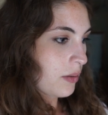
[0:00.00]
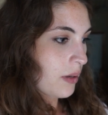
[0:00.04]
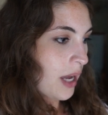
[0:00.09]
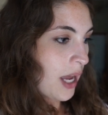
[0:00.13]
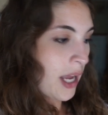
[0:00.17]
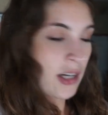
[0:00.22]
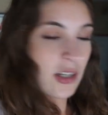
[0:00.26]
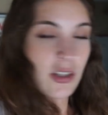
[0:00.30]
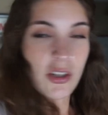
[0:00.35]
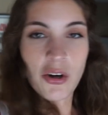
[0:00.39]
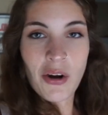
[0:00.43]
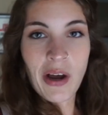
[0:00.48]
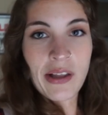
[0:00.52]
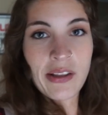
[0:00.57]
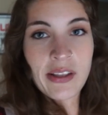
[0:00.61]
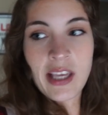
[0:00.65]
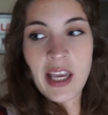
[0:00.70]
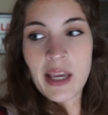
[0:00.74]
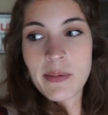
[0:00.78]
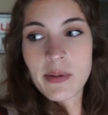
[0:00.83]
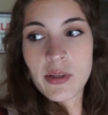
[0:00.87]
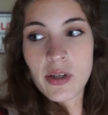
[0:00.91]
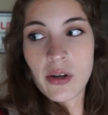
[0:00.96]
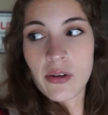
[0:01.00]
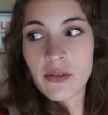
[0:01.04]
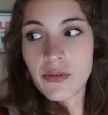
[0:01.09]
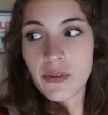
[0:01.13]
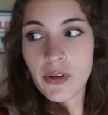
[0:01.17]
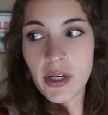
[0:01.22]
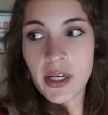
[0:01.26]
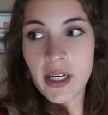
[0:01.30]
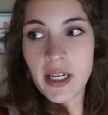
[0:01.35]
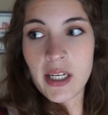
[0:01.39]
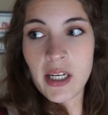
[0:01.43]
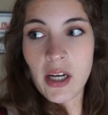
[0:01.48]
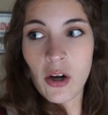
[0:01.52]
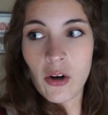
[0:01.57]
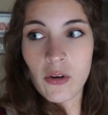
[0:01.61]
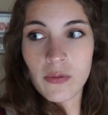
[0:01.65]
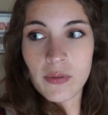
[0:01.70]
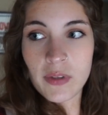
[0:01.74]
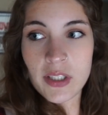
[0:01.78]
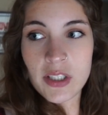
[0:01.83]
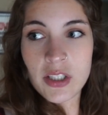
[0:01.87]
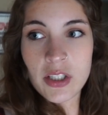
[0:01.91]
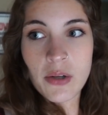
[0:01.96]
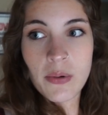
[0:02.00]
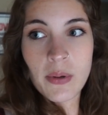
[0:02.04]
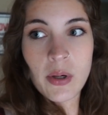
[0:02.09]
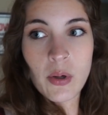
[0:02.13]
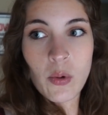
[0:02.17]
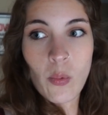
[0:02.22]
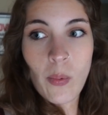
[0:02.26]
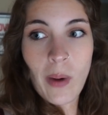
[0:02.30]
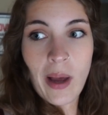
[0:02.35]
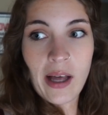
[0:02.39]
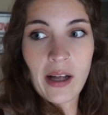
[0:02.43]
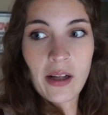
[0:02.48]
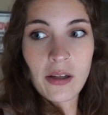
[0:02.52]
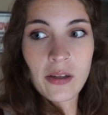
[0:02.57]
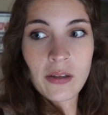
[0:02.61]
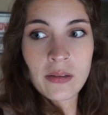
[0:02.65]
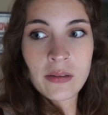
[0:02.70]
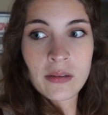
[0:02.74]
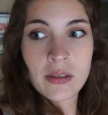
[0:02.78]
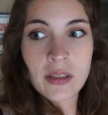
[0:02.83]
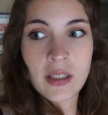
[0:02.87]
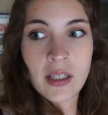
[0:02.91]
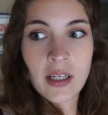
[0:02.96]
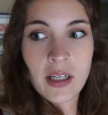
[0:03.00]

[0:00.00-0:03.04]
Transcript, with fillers: I don't know how the game's going for Ian. Hopefully it's going well,